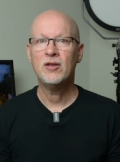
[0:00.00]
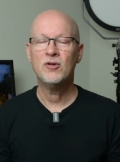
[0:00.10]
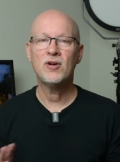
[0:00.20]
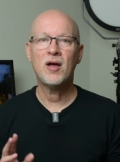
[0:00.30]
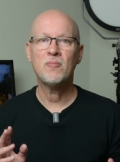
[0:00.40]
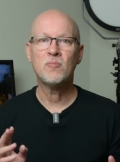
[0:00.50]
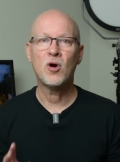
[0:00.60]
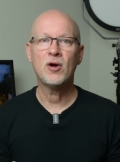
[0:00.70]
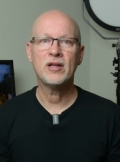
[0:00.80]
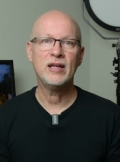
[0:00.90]
you're not
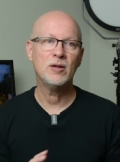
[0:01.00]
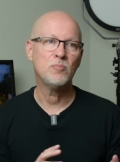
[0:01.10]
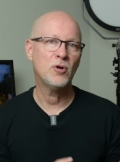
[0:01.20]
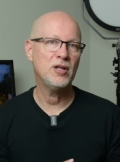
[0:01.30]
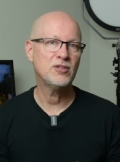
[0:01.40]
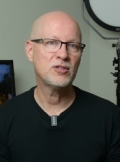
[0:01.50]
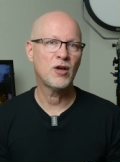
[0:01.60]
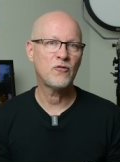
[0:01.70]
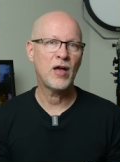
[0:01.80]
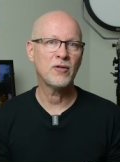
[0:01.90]
marketing and putting
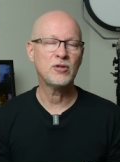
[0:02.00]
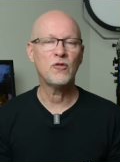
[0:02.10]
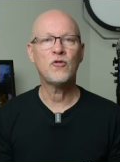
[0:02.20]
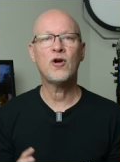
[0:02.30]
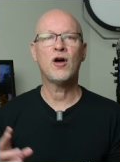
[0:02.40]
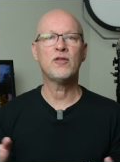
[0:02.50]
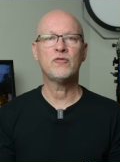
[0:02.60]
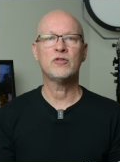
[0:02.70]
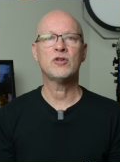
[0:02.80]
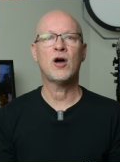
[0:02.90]
stuff out there for other
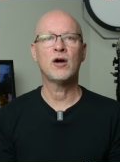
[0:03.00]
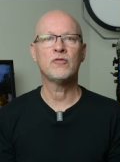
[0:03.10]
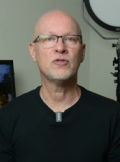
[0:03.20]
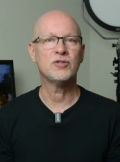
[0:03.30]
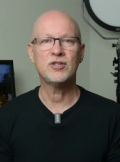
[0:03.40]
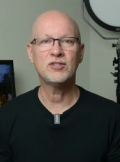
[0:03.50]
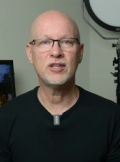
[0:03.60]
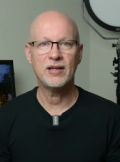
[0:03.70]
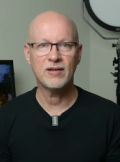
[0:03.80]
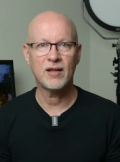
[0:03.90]
photographers just
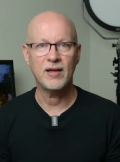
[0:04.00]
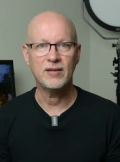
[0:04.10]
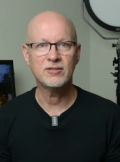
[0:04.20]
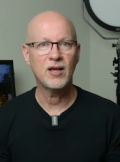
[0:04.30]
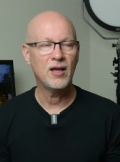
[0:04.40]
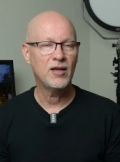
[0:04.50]
to get likes.